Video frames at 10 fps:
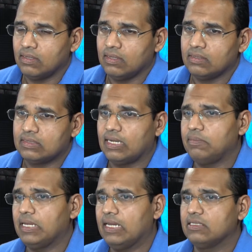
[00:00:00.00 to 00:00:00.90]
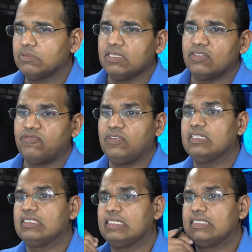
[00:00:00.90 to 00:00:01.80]
Time management to
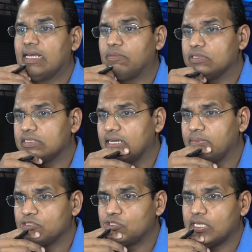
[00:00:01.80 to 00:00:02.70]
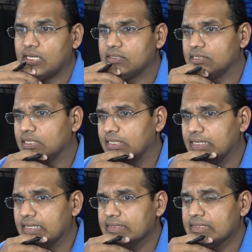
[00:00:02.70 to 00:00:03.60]
finish the exam on time is challenging, I guess